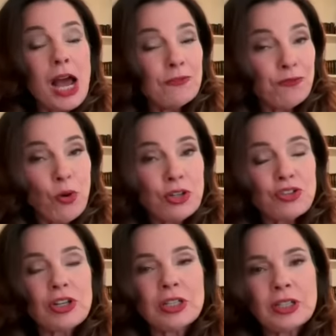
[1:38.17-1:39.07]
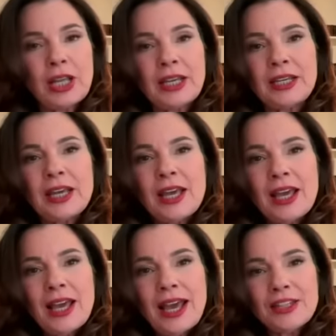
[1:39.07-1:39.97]
Unfortunately,
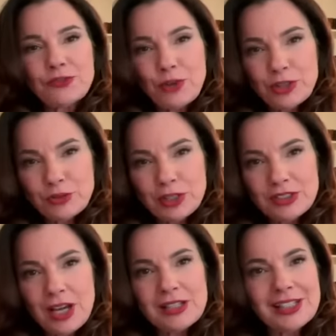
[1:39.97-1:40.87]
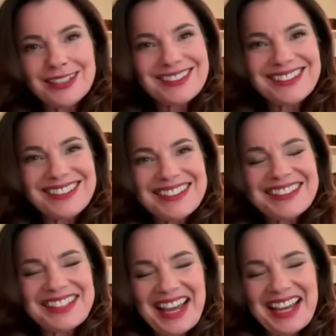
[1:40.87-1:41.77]
as Frederick Douglass
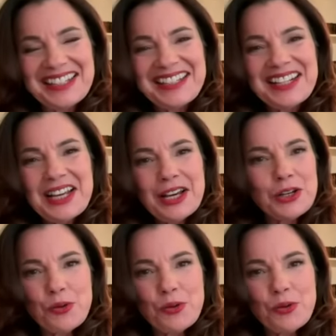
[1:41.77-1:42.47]
said, a